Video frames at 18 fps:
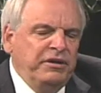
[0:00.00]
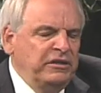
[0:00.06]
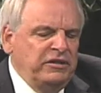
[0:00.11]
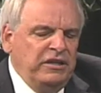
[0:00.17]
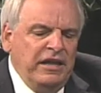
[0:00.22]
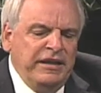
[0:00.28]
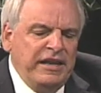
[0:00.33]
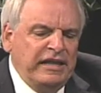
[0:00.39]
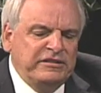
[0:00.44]

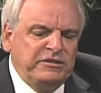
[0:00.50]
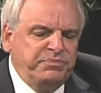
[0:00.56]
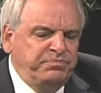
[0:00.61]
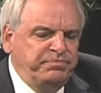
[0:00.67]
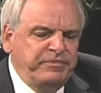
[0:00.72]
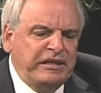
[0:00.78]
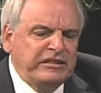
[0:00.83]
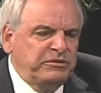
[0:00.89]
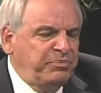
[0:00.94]
And
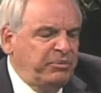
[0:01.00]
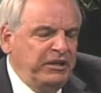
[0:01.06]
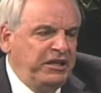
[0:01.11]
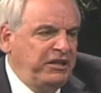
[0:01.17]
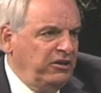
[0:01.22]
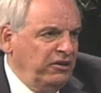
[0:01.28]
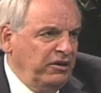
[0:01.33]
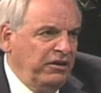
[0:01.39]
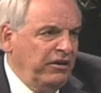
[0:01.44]
that's pretty
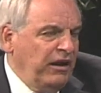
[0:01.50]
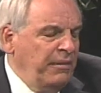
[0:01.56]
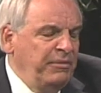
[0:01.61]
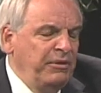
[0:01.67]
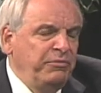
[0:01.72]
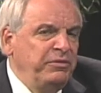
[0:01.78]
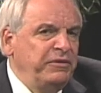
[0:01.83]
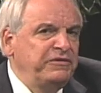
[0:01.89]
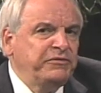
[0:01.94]
clear. I
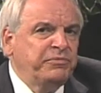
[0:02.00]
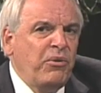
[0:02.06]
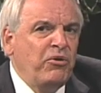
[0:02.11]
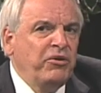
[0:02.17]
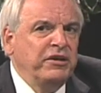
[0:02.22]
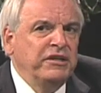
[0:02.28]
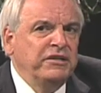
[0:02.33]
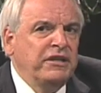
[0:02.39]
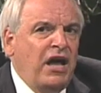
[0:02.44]
mean, we've
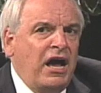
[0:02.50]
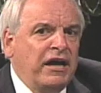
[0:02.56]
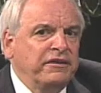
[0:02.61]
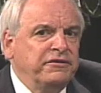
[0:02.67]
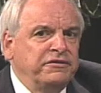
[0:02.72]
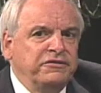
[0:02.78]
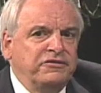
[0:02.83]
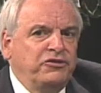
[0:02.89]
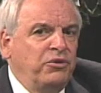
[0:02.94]
spoken to
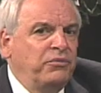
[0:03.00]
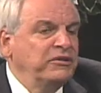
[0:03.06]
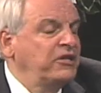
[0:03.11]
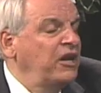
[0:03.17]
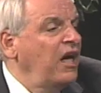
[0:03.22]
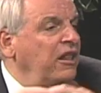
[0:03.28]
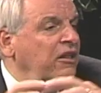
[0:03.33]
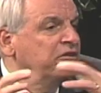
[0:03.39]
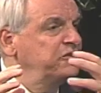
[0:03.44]
doctors,
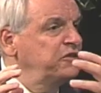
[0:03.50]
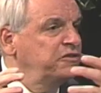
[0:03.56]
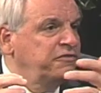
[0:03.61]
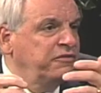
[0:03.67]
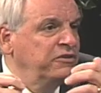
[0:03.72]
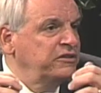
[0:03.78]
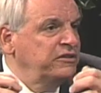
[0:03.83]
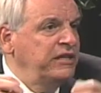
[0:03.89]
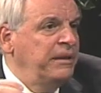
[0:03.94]
dermatologists,
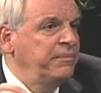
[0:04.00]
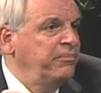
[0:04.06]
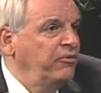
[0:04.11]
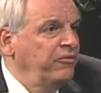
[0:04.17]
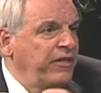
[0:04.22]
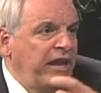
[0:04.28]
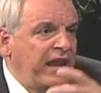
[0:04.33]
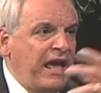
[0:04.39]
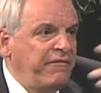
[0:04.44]
for example,
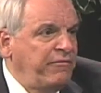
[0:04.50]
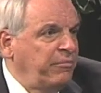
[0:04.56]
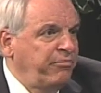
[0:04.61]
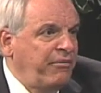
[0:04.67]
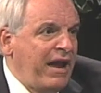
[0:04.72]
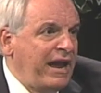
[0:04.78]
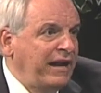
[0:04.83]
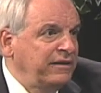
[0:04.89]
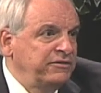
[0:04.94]
that have a
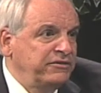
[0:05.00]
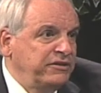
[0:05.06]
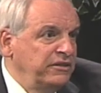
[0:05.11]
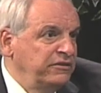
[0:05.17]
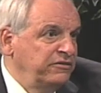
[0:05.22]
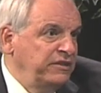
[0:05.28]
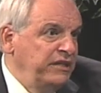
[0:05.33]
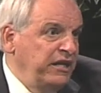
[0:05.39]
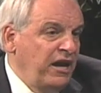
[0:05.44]
practice in
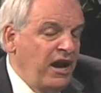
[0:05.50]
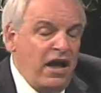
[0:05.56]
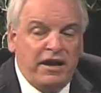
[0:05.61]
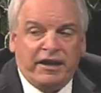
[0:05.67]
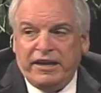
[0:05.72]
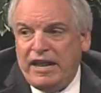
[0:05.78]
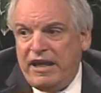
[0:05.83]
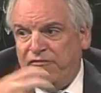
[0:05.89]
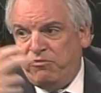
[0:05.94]
Seekonk
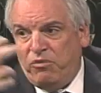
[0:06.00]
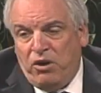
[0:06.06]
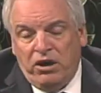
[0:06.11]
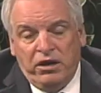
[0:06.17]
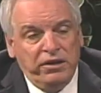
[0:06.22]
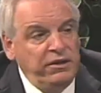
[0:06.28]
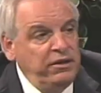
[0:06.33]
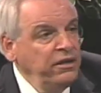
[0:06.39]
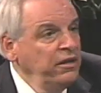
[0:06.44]
and have
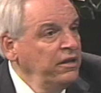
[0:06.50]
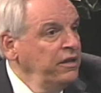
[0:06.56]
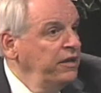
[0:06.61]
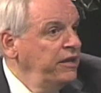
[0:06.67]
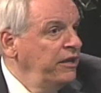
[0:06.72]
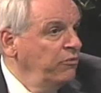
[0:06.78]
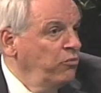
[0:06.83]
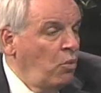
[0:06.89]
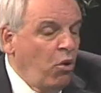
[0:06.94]
one
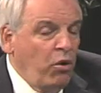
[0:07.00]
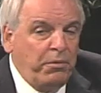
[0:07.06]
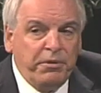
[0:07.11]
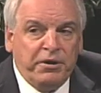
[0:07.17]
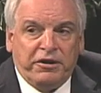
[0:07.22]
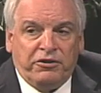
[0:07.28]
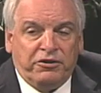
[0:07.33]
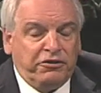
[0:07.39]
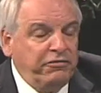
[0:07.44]
in
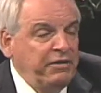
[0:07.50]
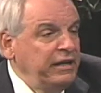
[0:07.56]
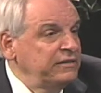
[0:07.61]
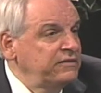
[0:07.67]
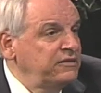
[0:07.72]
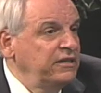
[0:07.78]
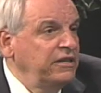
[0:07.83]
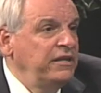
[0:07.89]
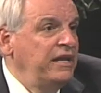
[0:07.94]
Warwick or
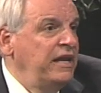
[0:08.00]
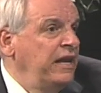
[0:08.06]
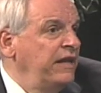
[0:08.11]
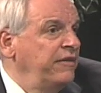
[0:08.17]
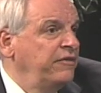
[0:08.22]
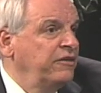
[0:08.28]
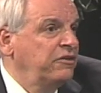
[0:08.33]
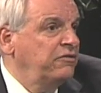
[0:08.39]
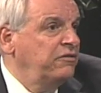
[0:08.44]
Cranston,
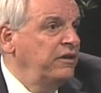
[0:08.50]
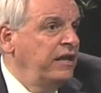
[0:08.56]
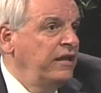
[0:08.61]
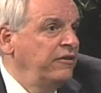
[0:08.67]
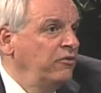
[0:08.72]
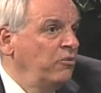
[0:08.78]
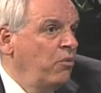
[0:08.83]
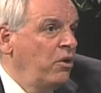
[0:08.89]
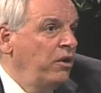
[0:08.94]
and
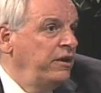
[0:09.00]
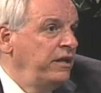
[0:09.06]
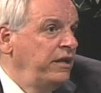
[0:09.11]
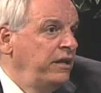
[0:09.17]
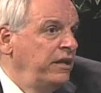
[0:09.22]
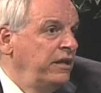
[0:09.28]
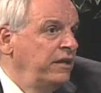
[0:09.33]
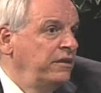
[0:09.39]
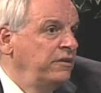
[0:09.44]
the one
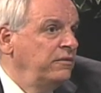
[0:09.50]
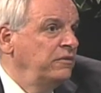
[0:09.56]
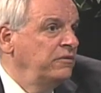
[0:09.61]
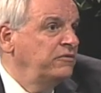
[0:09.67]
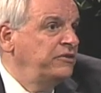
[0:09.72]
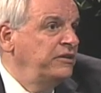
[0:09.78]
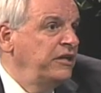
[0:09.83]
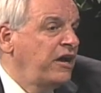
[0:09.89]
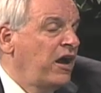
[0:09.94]
in
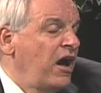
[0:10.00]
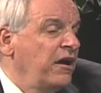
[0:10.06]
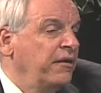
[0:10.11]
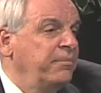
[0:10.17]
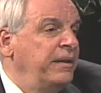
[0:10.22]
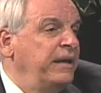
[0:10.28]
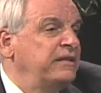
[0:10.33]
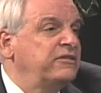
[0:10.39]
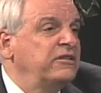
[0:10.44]
Seekonk
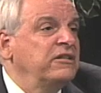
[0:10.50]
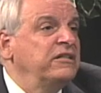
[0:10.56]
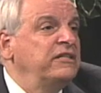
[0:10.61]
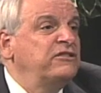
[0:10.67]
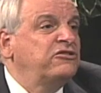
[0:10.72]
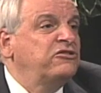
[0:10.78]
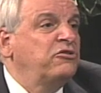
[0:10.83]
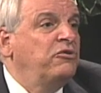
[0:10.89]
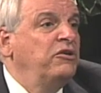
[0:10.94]
makes at least
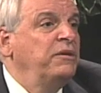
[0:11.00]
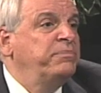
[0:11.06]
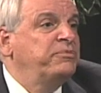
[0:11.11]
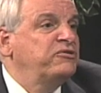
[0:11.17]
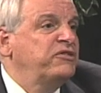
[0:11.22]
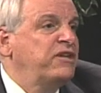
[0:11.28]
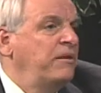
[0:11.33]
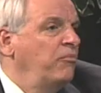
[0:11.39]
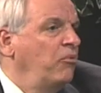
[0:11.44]

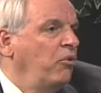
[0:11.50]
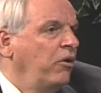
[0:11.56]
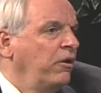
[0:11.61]
30% more.